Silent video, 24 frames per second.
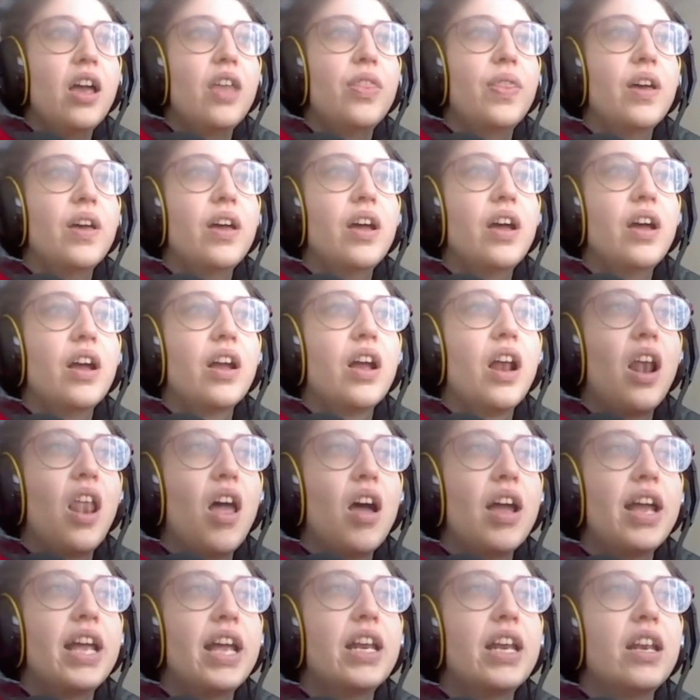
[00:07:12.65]
The
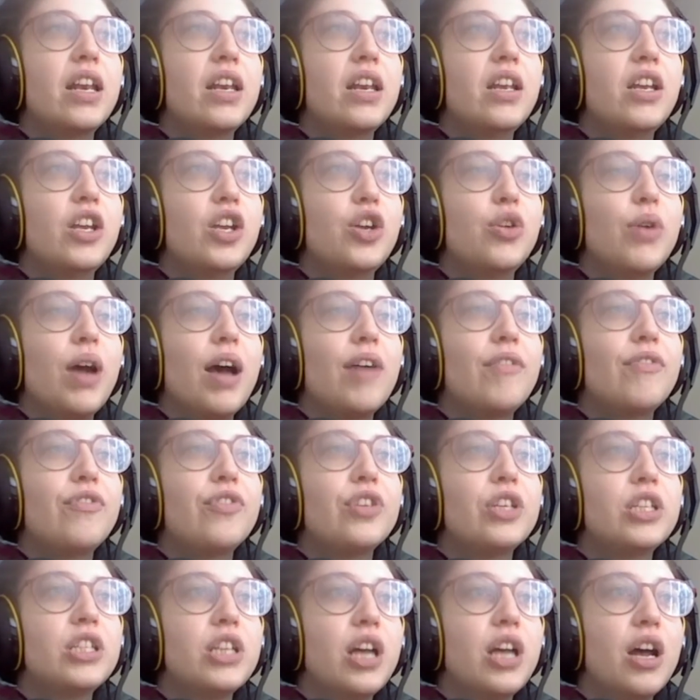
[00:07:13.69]
client, you have
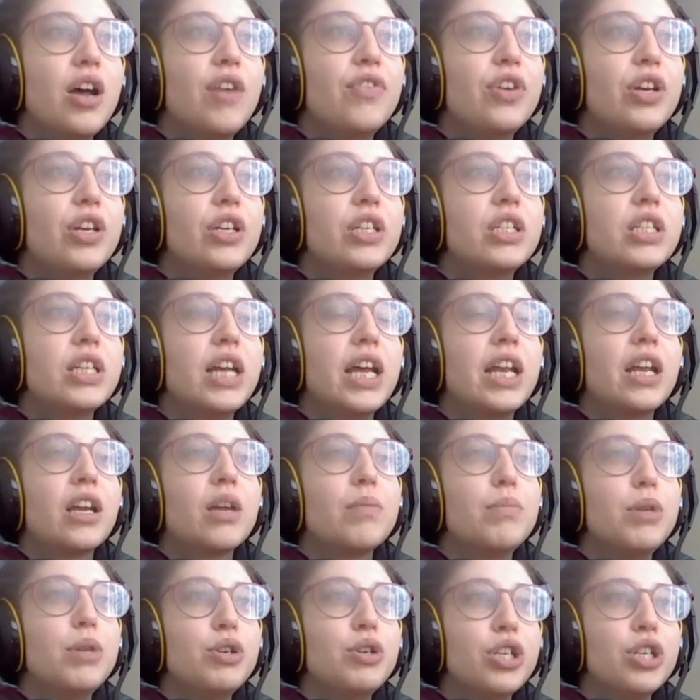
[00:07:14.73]
servers and a
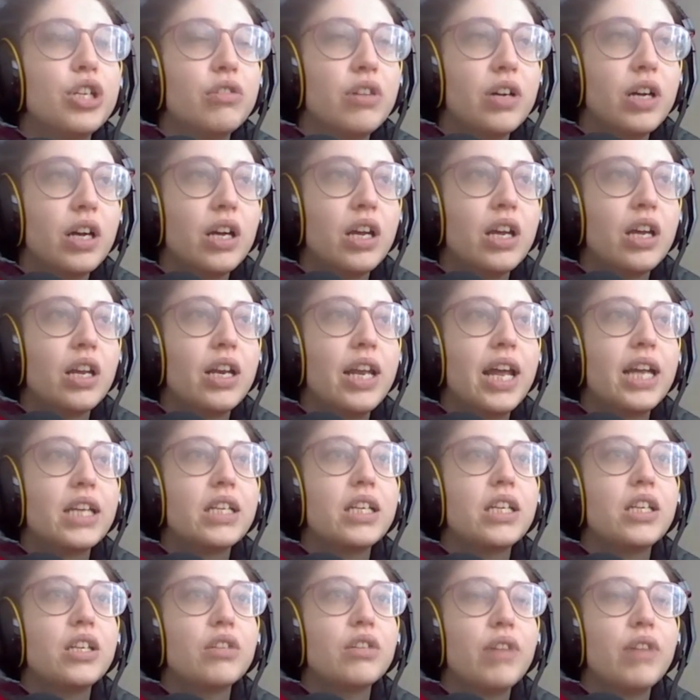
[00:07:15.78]
computer
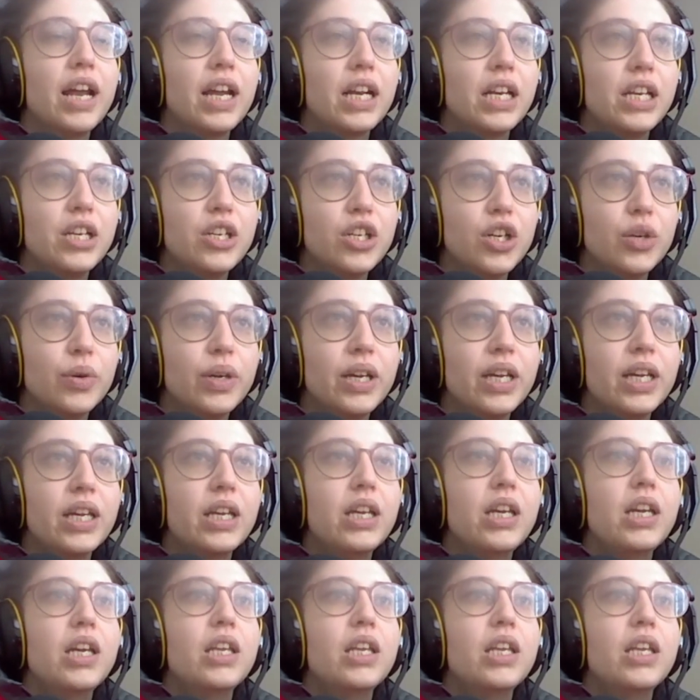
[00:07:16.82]
connected directly to it.